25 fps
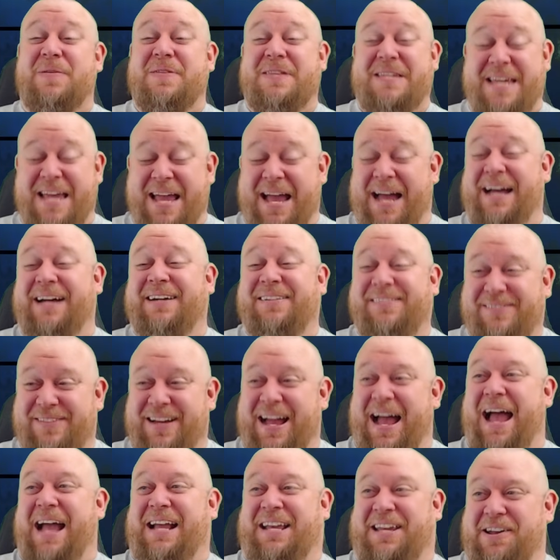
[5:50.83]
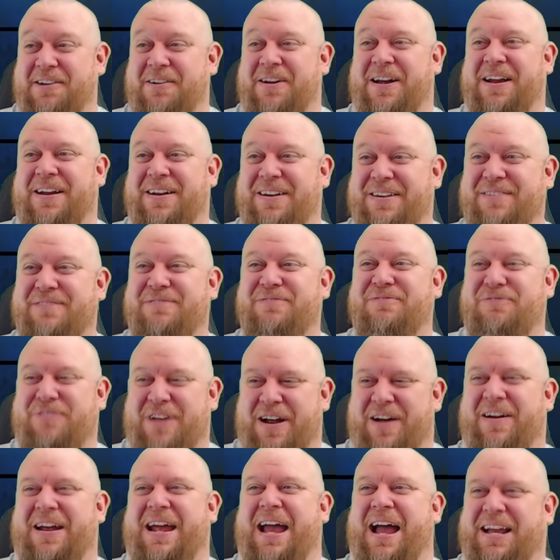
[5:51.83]
Yeah, accurate.
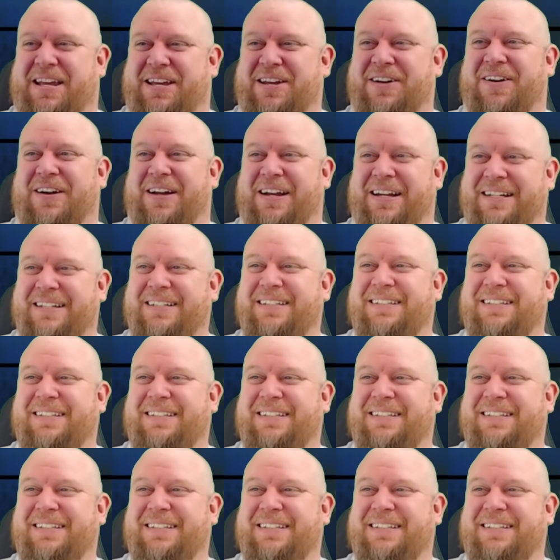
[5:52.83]
Very accurate.